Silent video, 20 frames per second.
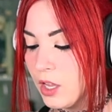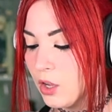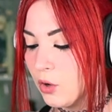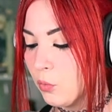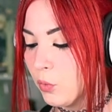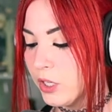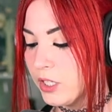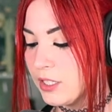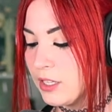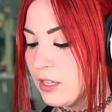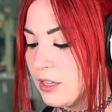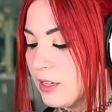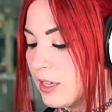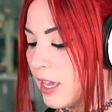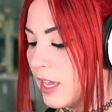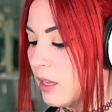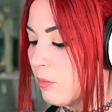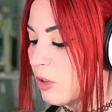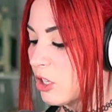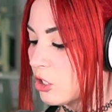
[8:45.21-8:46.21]
When King
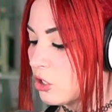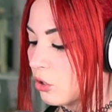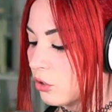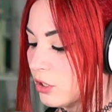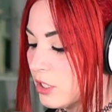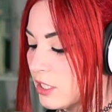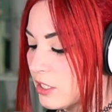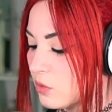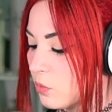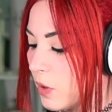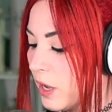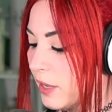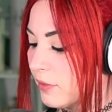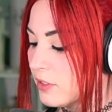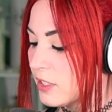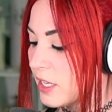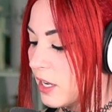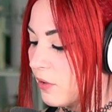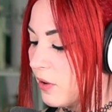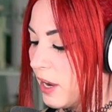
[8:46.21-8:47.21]
Haman told his wife
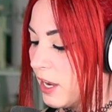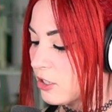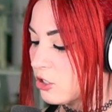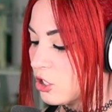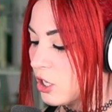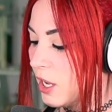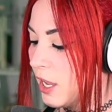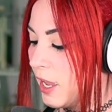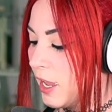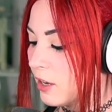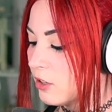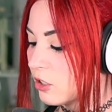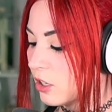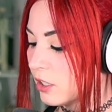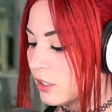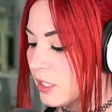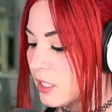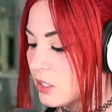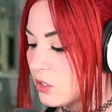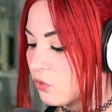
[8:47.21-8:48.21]
Zeresh and all
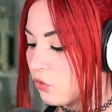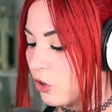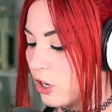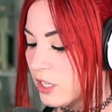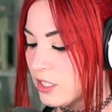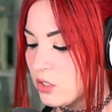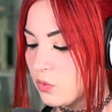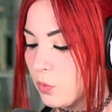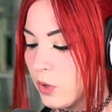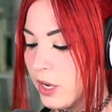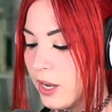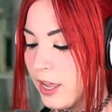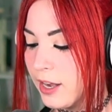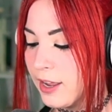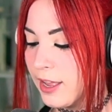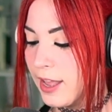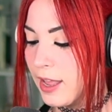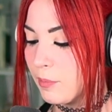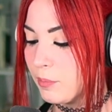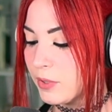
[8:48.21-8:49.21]
his friends what had
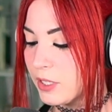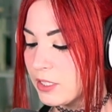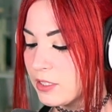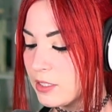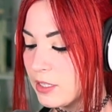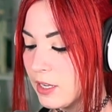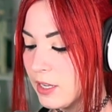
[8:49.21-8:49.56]
happened,